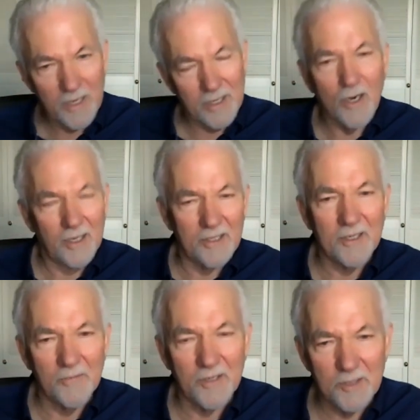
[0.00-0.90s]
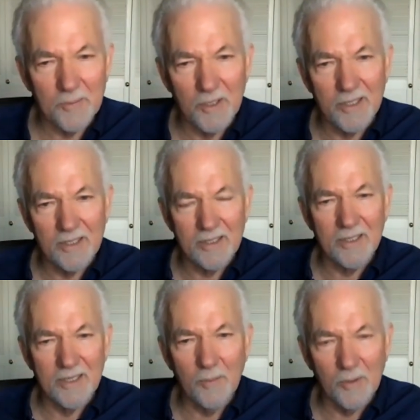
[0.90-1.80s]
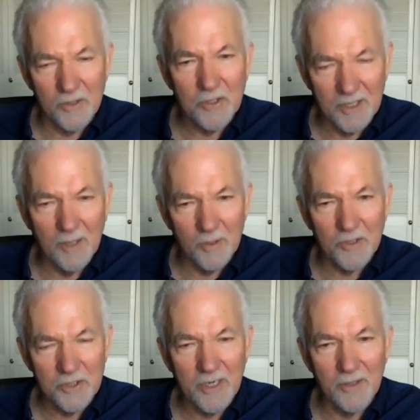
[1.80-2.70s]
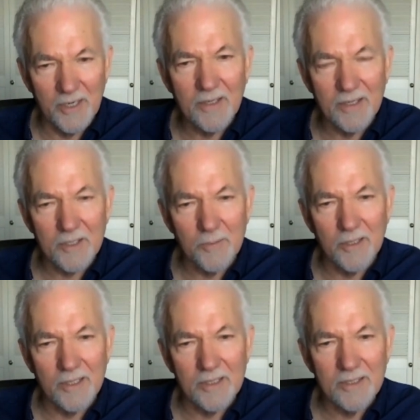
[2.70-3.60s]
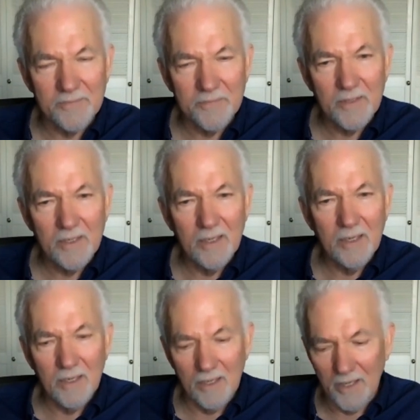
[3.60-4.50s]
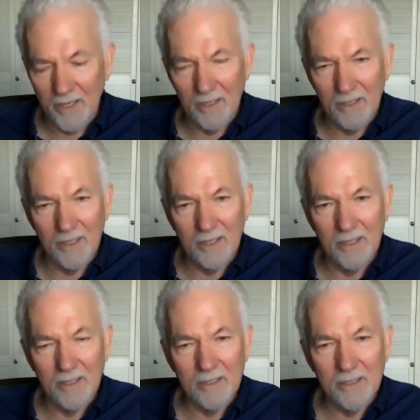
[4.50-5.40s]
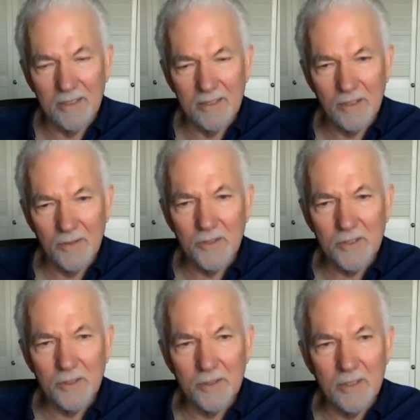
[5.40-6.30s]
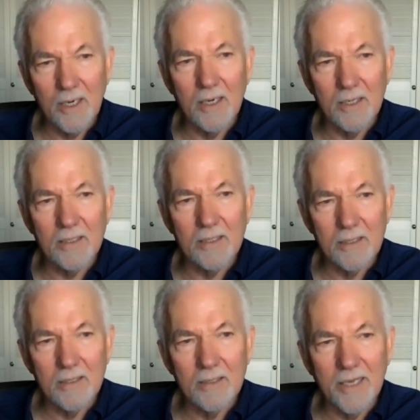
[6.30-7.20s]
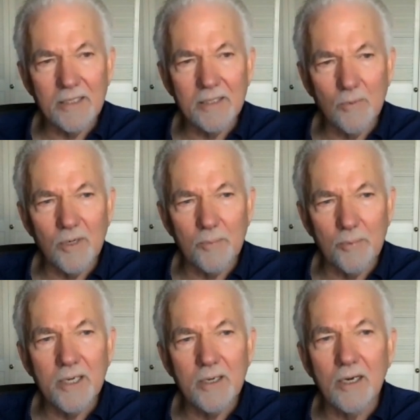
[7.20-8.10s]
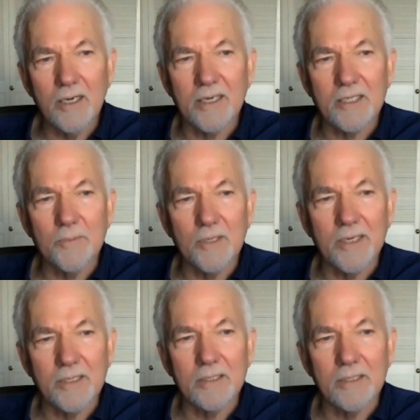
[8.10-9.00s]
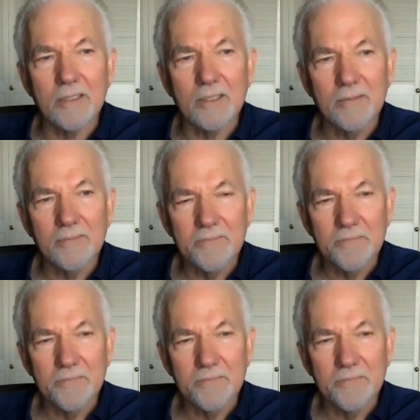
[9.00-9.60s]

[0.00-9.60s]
precognitive experience, a double shared death experience. And so that's what a precog experience is.